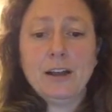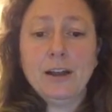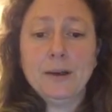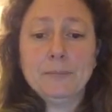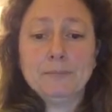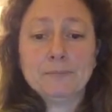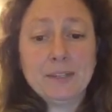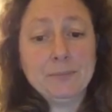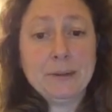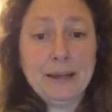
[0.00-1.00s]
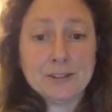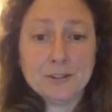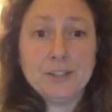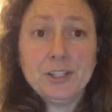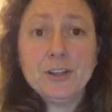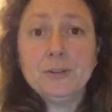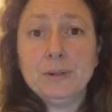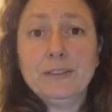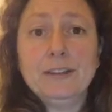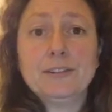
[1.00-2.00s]
impact on you
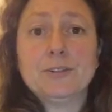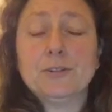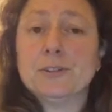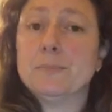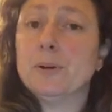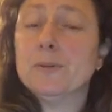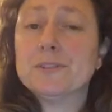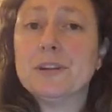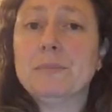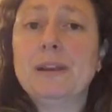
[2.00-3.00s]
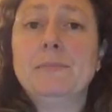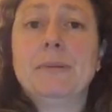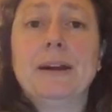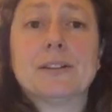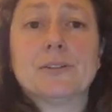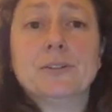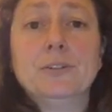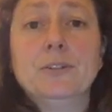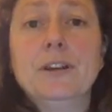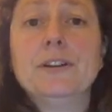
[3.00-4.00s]
in this course, but also may impact on
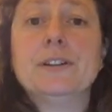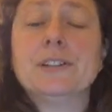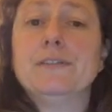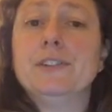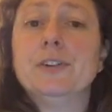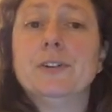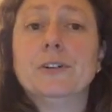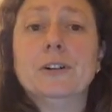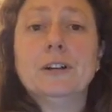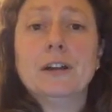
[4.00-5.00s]
your learners if you're